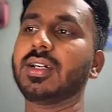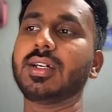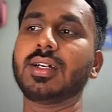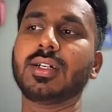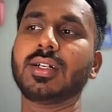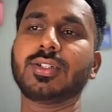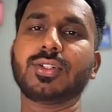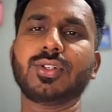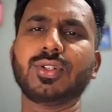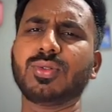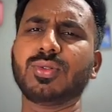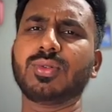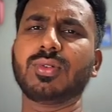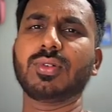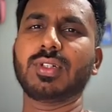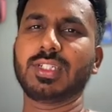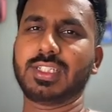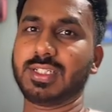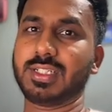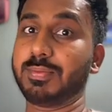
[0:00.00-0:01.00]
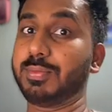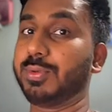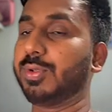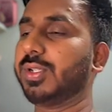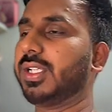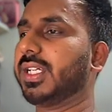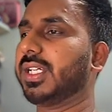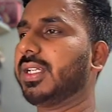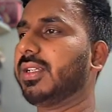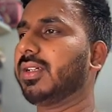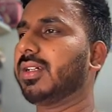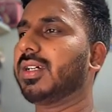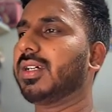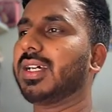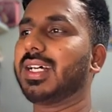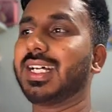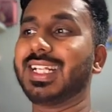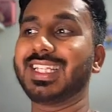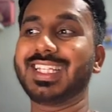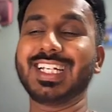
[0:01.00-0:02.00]
true, it's a boolean,
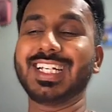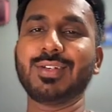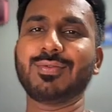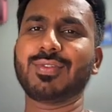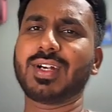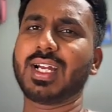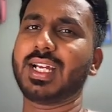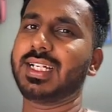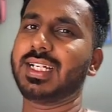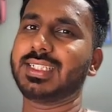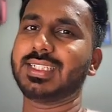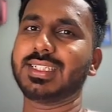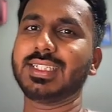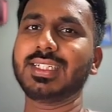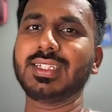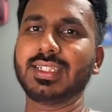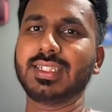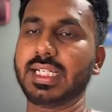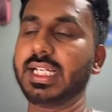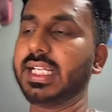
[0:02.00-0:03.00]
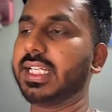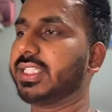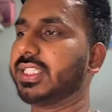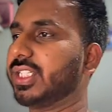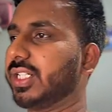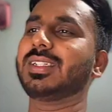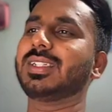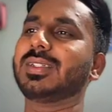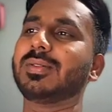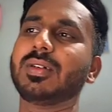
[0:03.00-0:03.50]
and 35, it's a integer.